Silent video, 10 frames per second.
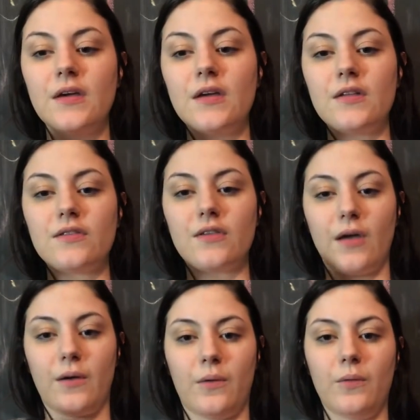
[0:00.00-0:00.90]

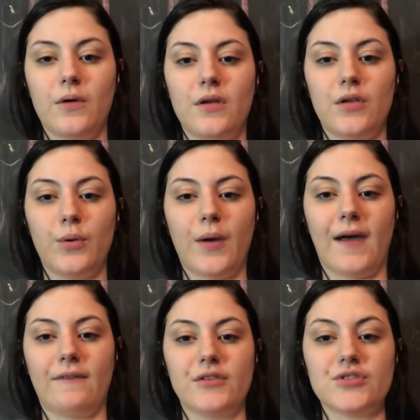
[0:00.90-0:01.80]
So you
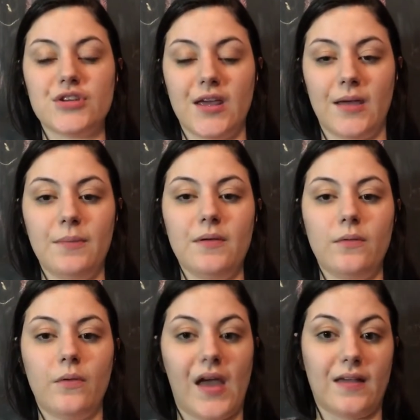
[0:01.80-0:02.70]
have ship
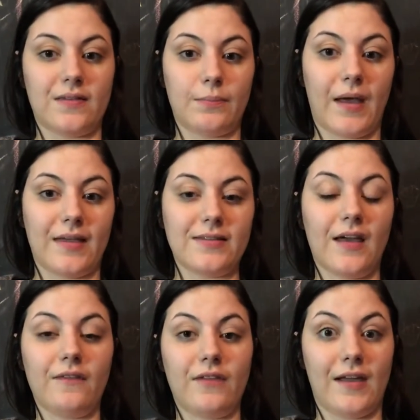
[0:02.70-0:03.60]
as by
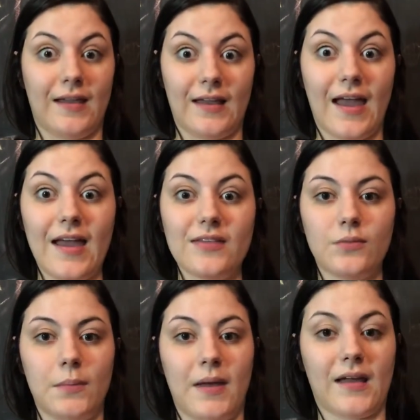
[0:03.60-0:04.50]
itself, a S
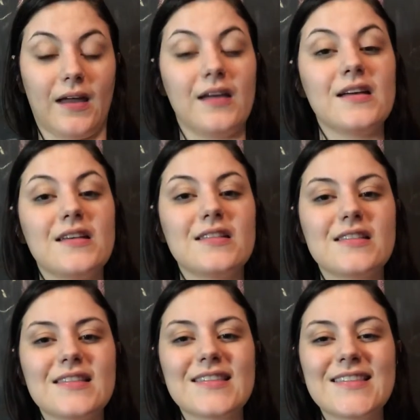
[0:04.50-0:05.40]
would make a
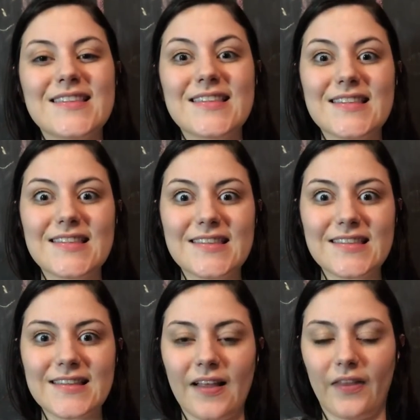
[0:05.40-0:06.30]

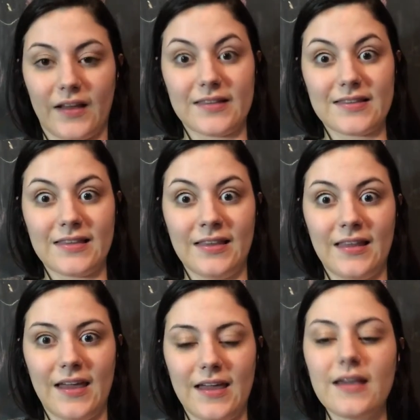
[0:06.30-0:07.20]
S like a
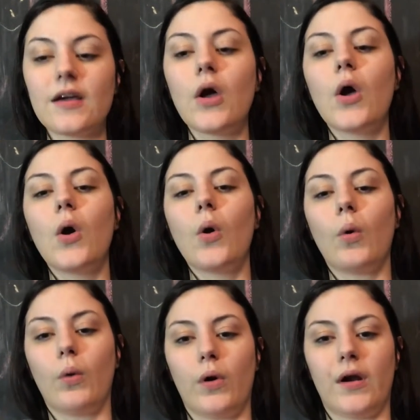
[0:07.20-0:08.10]
snake,
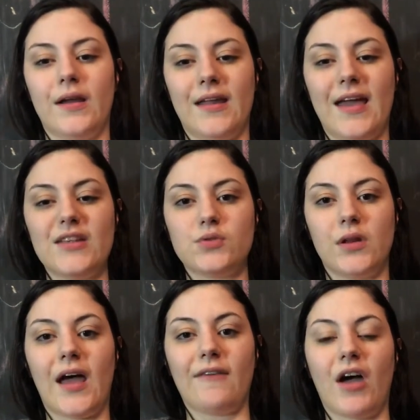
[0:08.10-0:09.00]
or an H would
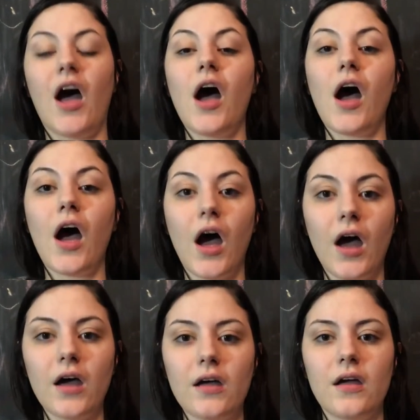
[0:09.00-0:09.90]
have a H
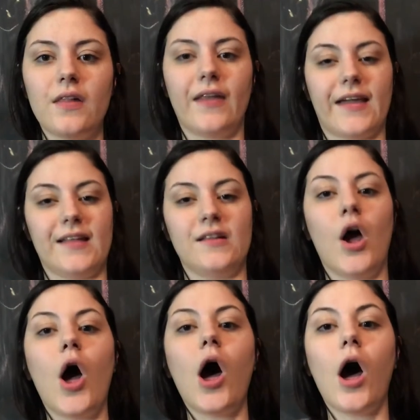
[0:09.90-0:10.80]
like in
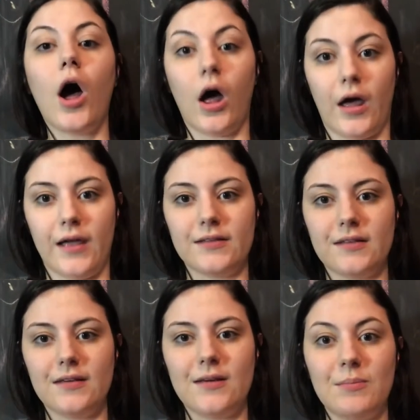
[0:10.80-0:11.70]
hot,
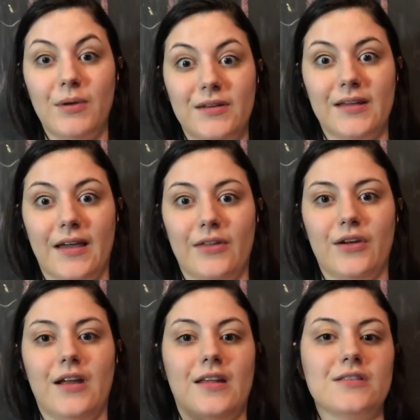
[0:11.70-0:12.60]
but together
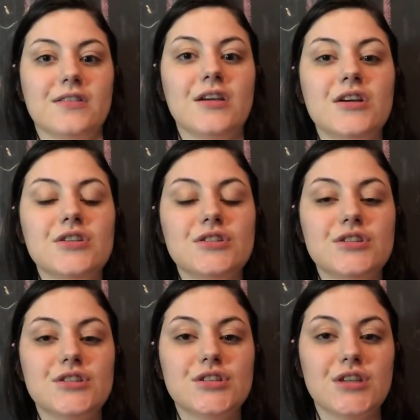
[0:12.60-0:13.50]
it is
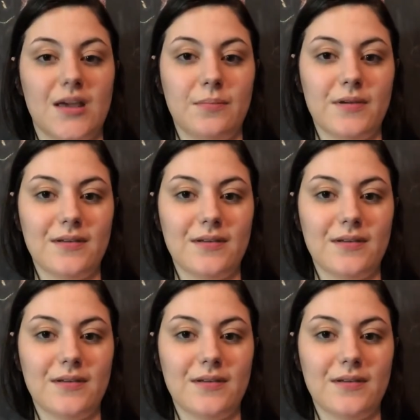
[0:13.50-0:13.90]
ship.